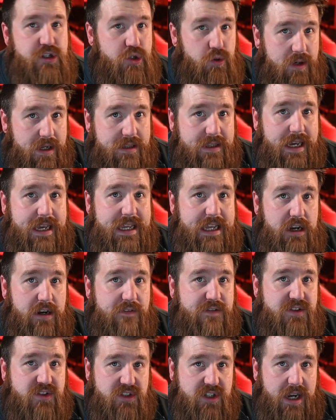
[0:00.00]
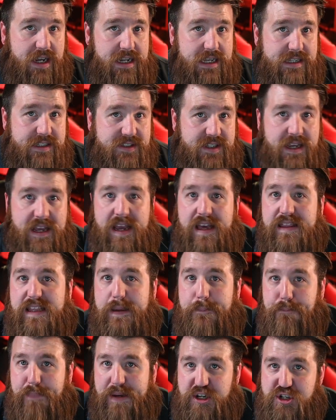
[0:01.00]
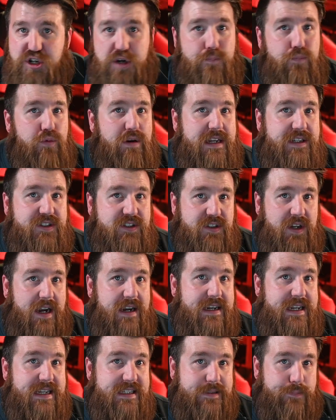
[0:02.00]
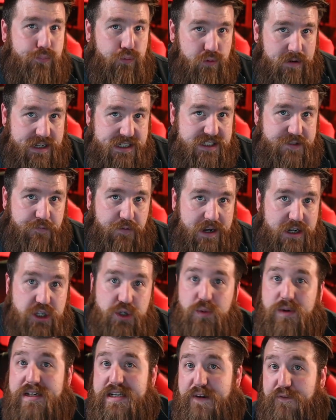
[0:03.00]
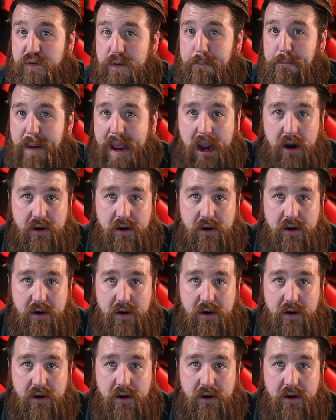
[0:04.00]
During that year of studies, the bishop reassigned his priest friend to a different